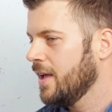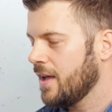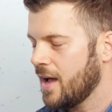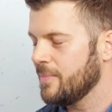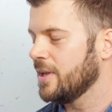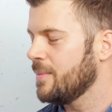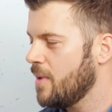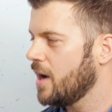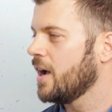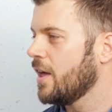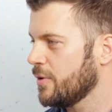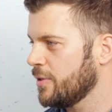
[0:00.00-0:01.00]
I mean,
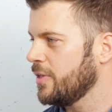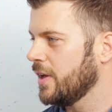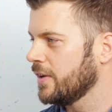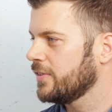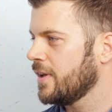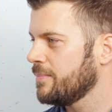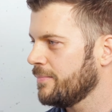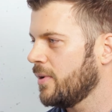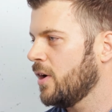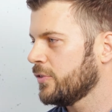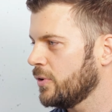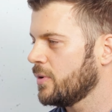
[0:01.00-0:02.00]
among other things, I'm
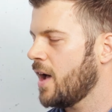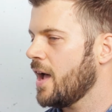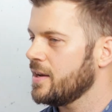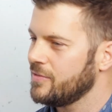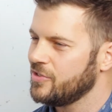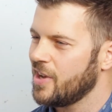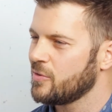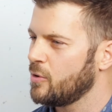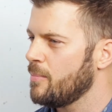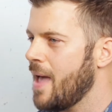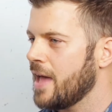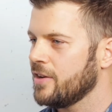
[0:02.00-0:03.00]
also kind of
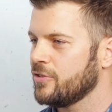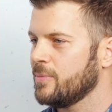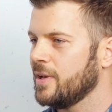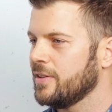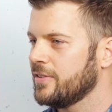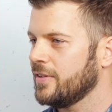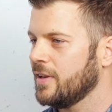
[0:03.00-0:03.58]
general management.